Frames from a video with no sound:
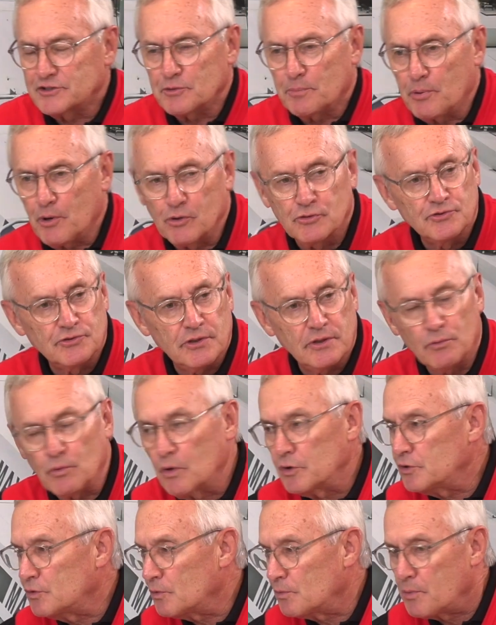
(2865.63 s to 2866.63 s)
opposed to,
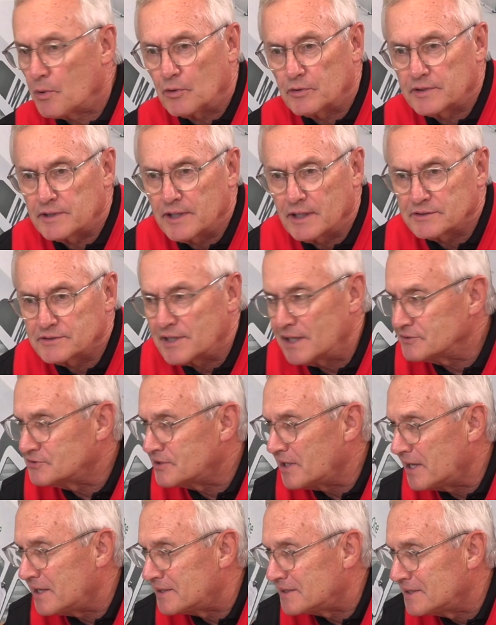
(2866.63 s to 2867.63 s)
well, you report to Youngstown
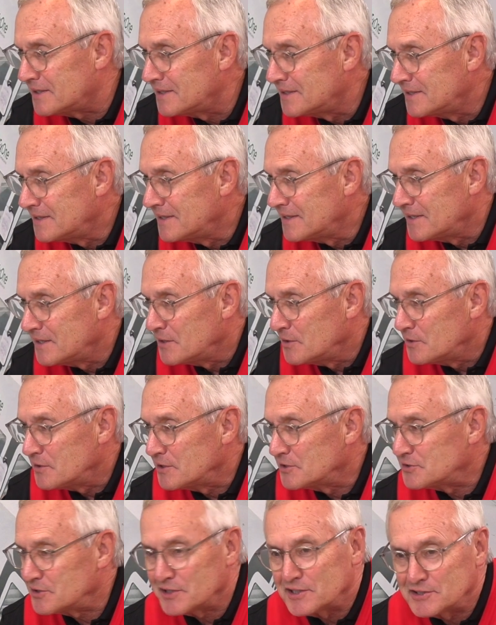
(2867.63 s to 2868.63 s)
State.
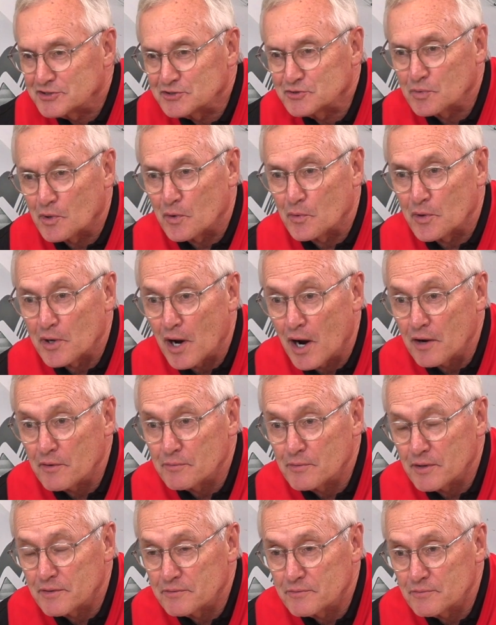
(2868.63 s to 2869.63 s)
This is where we are.
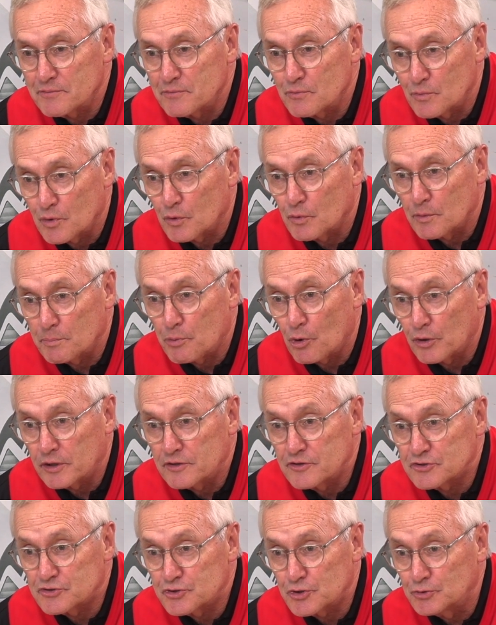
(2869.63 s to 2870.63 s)
Yep. We're reporting
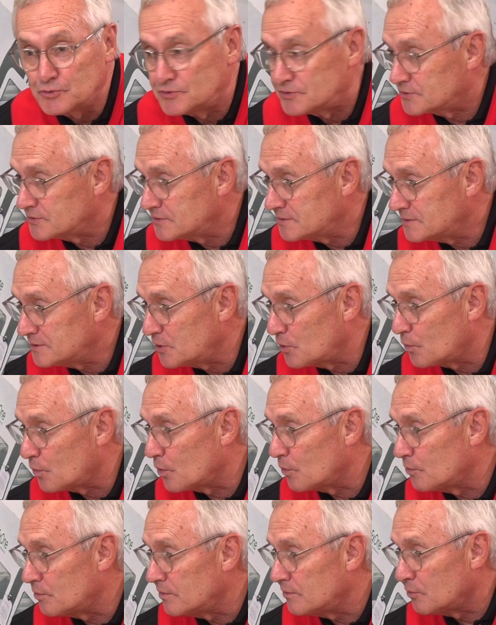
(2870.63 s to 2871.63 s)
to the students.
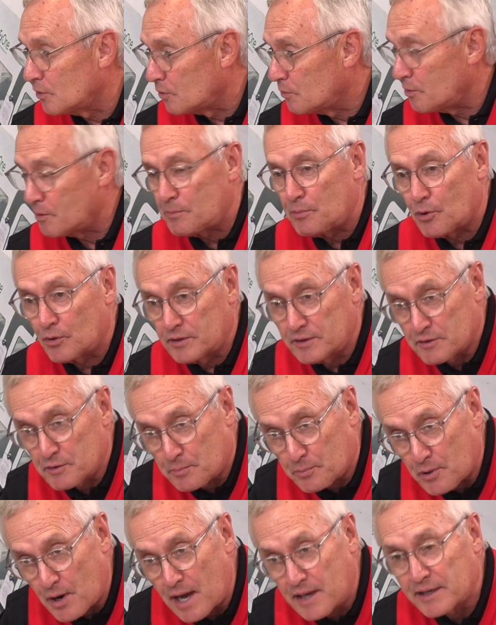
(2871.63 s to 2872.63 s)
We're reporting to the
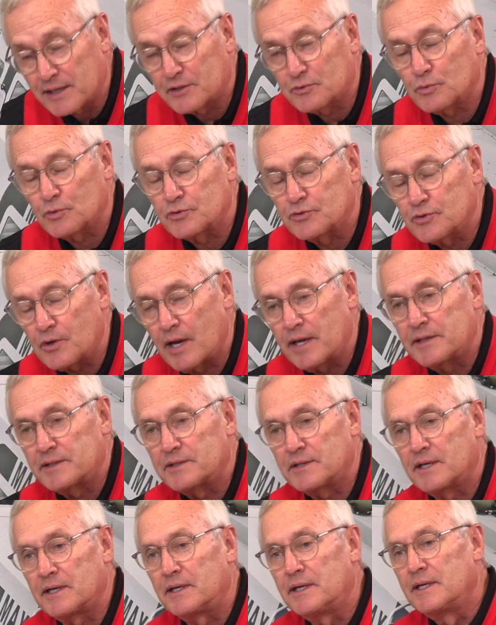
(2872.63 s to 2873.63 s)
product we're trying
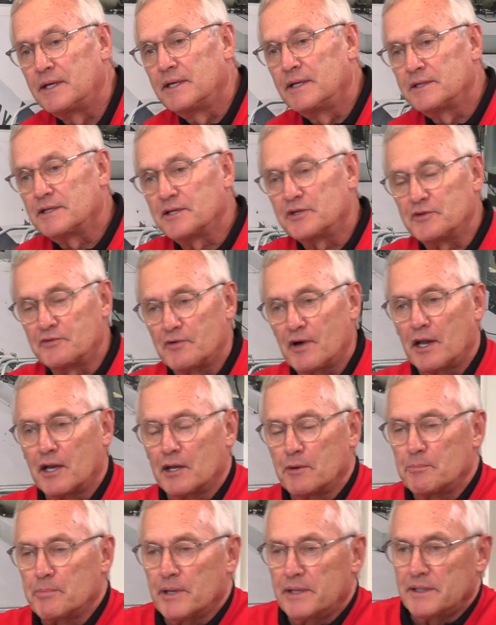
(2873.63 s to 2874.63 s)
to
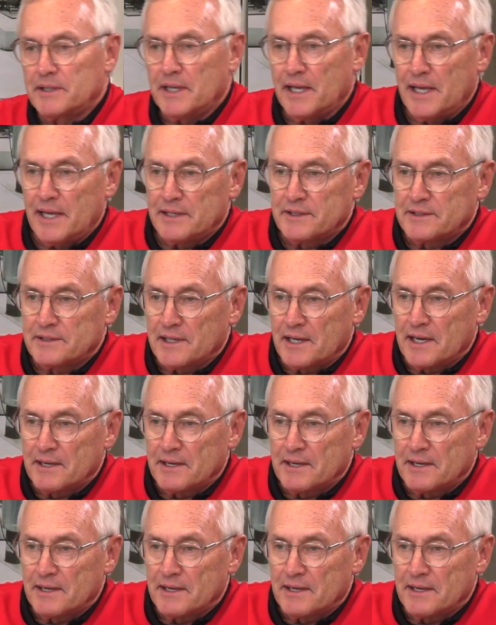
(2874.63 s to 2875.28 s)
develop, and